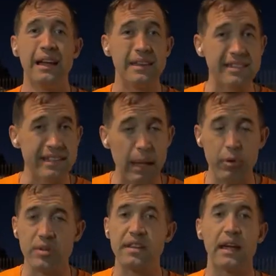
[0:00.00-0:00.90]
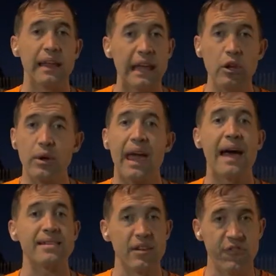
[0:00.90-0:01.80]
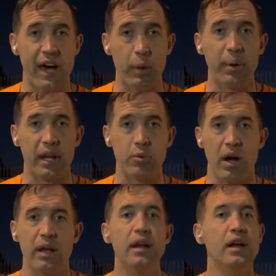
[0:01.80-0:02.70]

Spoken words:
the CWSA, the Helo Cast, and the final buddy run.